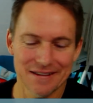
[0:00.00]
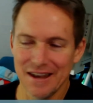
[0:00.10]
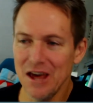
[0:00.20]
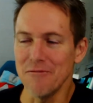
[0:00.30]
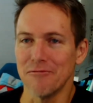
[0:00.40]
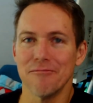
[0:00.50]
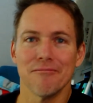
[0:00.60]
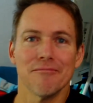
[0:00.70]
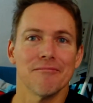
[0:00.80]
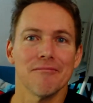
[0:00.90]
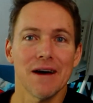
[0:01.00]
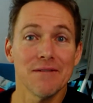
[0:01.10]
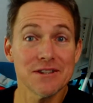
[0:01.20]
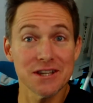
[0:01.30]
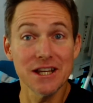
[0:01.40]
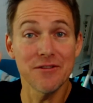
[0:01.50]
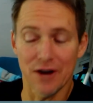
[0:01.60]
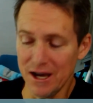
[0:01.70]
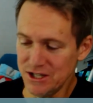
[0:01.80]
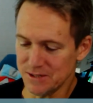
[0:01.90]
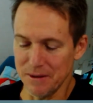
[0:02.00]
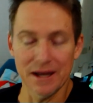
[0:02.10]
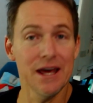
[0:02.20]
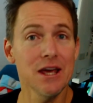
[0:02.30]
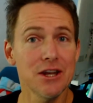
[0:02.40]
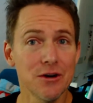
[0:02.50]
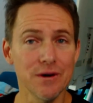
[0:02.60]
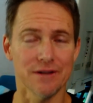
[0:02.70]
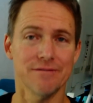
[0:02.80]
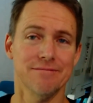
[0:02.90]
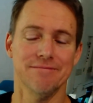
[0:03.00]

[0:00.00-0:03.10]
Nev, I haven't seen you for ages, mate. How you doing?